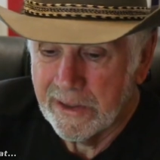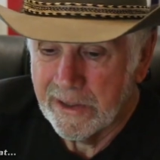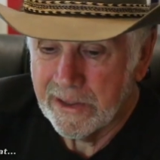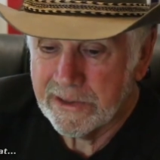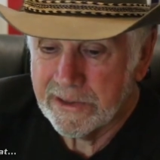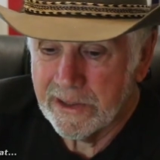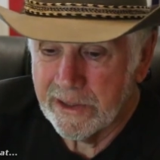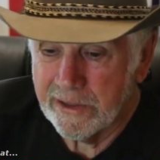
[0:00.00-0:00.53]

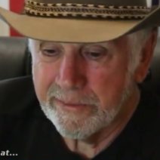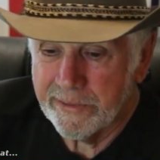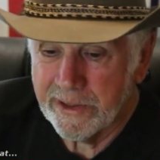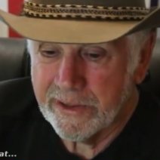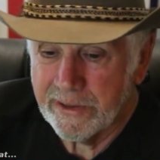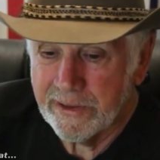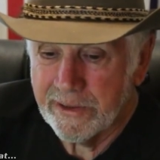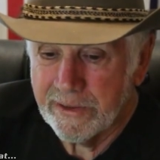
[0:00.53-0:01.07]
That's a little
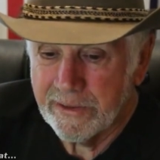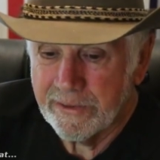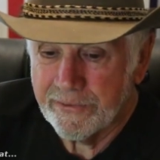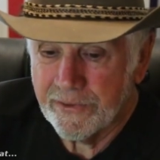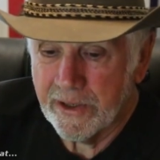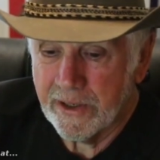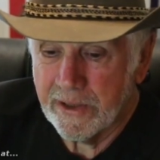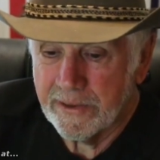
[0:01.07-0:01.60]
bit
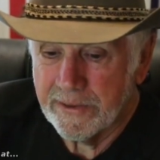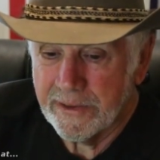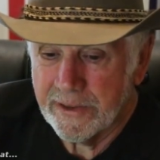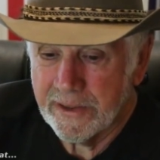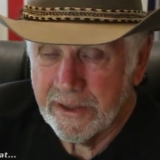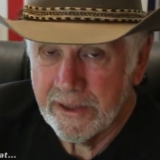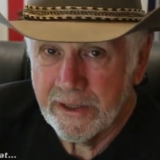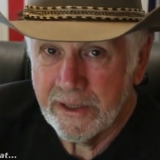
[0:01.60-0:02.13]
far
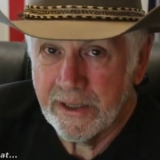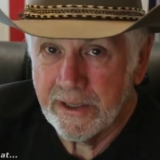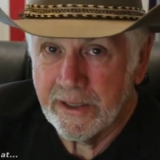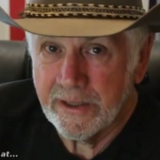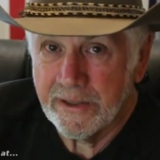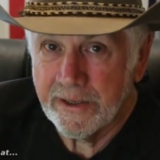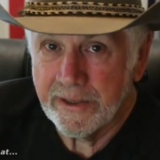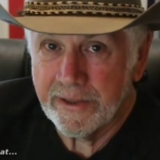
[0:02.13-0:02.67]

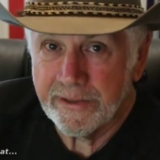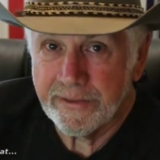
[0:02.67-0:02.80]
out